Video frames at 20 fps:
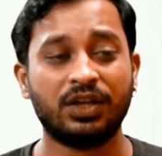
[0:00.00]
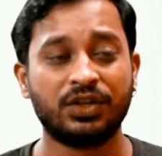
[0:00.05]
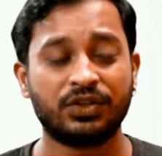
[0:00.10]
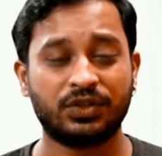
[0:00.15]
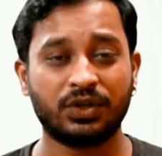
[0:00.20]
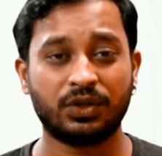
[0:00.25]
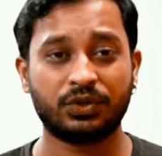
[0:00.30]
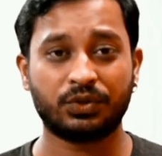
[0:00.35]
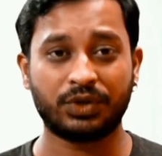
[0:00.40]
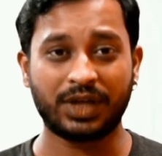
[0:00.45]

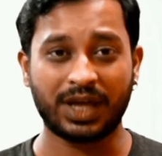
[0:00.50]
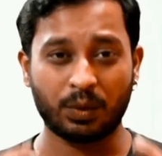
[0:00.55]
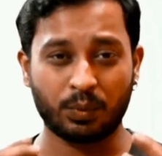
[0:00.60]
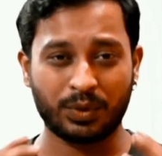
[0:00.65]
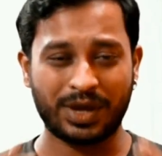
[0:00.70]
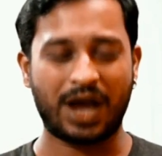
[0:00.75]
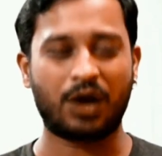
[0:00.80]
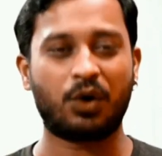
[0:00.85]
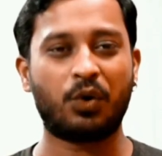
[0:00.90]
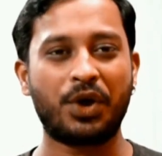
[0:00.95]
So today
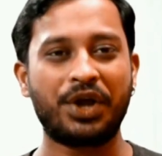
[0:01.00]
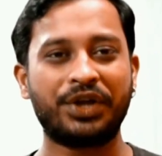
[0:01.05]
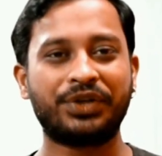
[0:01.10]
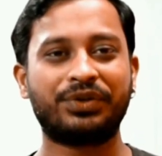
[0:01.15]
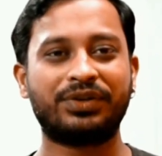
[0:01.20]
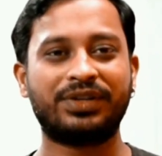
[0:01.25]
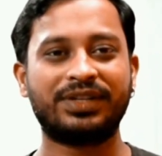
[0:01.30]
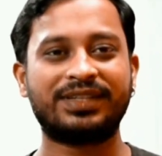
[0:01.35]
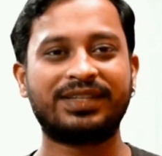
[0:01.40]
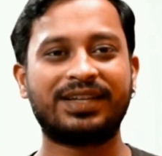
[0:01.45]
we are going
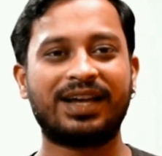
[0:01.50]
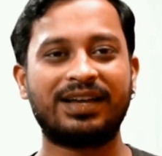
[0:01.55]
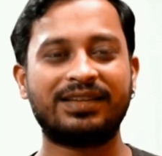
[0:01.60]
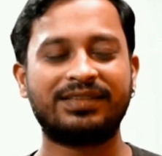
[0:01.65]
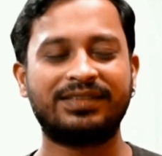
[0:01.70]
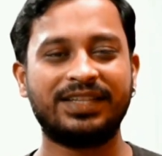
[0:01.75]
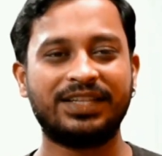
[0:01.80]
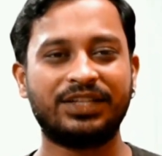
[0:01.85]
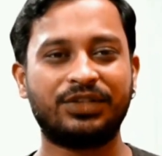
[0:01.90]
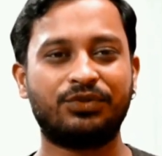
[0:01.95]
to
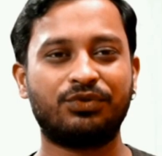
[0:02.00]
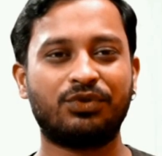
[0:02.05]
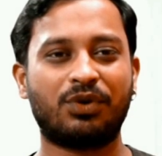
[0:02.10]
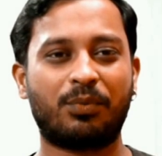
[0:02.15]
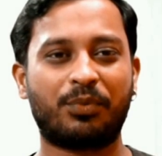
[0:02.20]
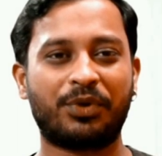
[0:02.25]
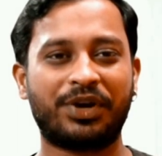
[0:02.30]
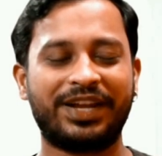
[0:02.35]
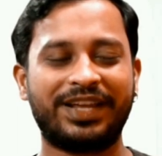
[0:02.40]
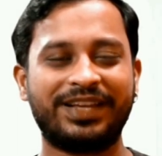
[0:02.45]
discuss these two
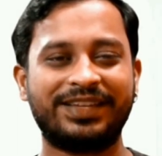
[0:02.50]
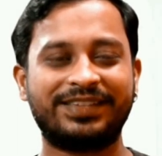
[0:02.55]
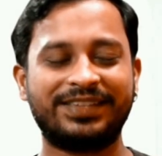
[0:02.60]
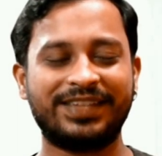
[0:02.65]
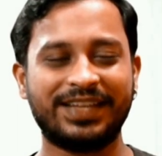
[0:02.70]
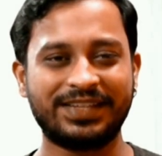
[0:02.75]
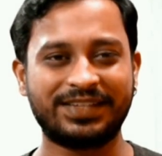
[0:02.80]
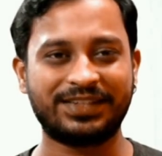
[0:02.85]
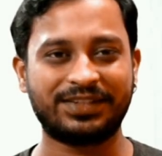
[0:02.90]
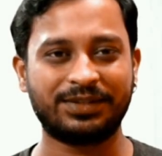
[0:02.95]
operating
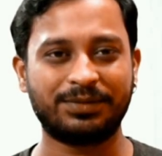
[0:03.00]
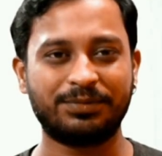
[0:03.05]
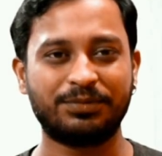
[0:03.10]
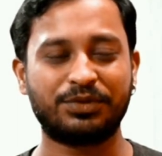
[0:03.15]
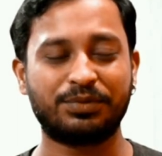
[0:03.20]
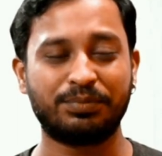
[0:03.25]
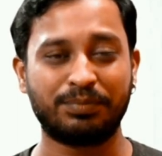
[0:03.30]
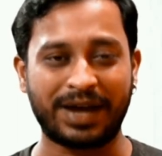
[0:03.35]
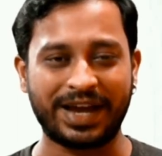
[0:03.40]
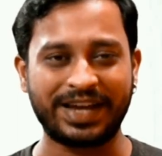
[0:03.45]

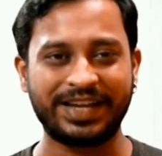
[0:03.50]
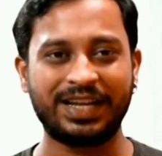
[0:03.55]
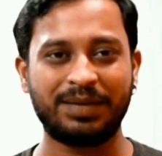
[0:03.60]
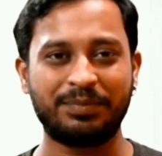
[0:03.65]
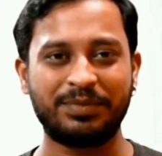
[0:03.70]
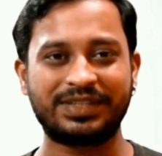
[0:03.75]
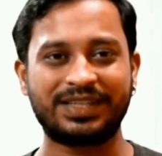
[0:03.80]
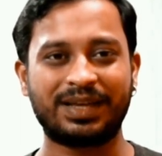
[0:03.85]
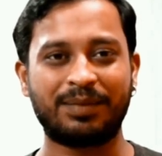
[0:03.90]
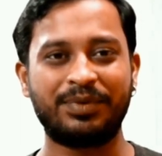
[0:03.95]
systems. My
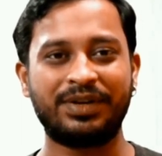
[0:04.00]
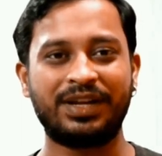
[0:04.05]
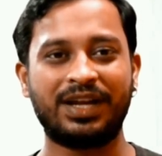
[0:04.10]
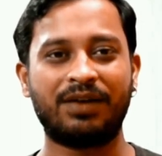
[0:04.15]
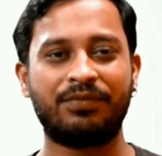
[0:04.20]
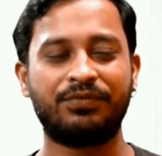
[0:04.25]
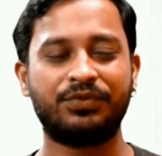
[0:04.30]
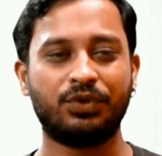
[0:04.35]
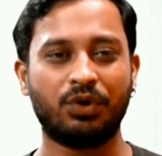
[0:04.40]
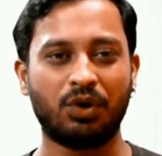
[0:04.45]
name is
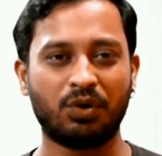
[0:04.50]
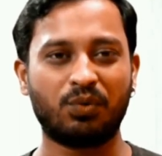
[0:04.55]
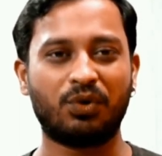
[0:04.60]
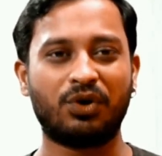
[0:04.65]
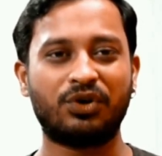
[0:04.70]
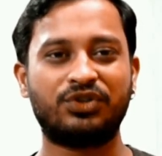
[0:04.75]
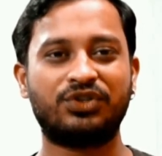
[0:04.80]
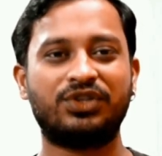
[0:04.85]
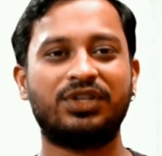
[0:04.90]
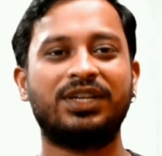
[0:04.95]
Abhinav. You're
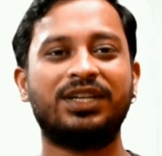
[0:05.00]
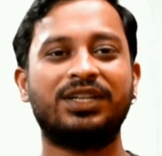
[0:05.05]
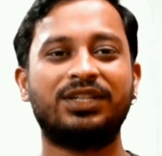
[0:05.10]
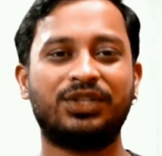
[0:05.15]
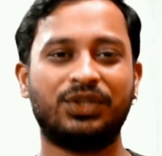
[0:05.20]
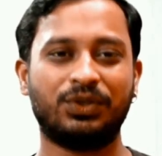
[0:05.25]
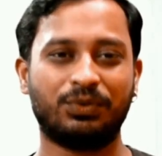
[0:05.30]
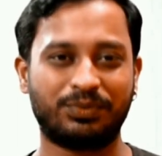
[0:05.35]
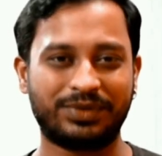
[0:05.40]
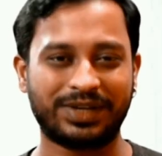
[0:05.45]
watching
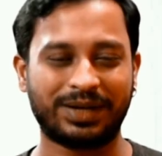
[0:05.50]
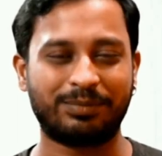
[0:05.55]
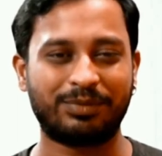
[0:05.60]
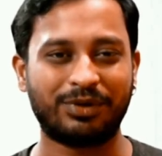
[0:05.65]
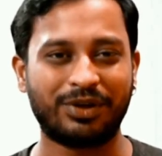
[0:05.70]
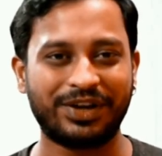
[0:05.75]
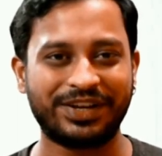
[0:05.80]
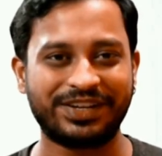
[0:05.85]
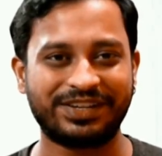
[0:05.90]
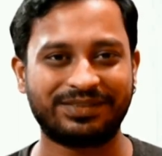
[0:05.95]

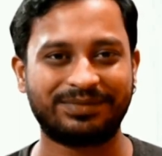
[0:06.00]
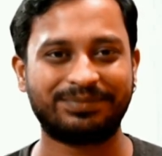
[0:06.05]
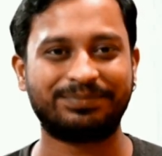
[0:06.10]
TubeTabloid.